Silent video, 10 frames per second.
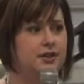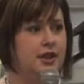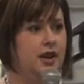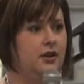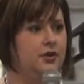is
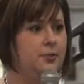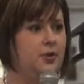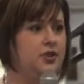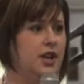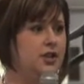there to
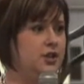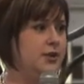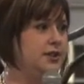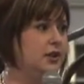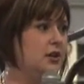protect
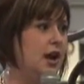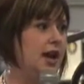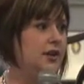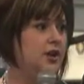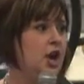you as a
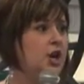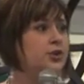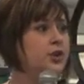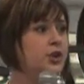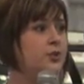client,
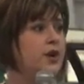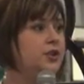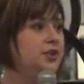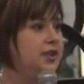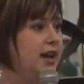so you
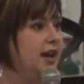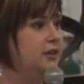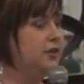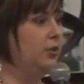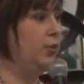
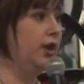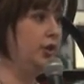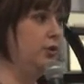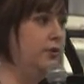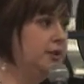understand
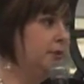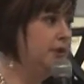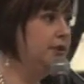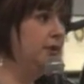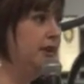what your
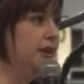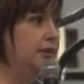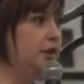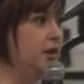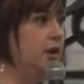
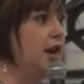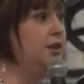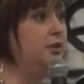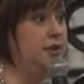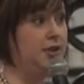responsibilities are
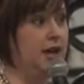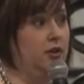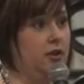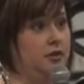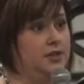and your
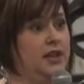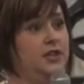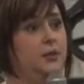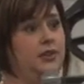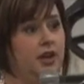designer
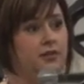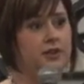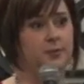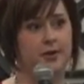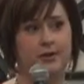understands what their
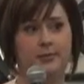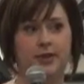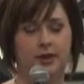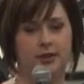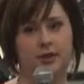
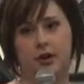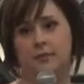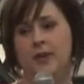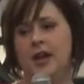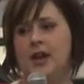responsibilities are.
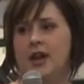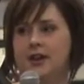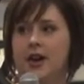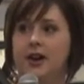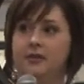
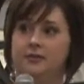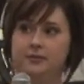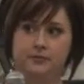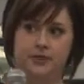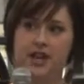It kind of
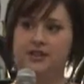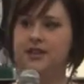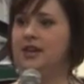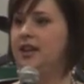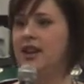takes
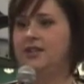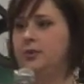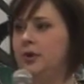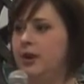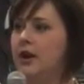that
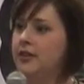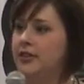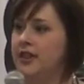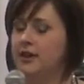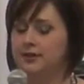guesswork out
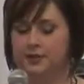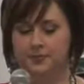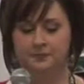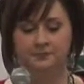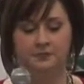of things.